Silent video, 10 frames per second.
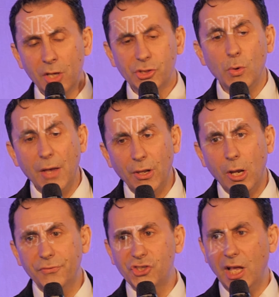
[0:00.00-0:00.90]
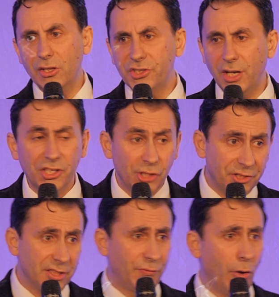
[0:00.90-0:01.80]
So we have a lot of challenge here. It's
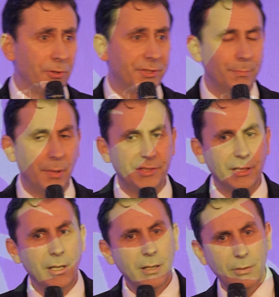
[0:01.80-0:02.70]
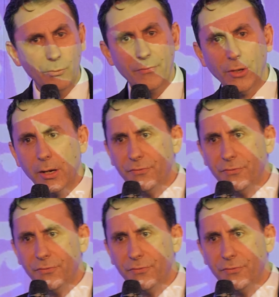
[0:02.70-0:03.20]
not his fault, but we have a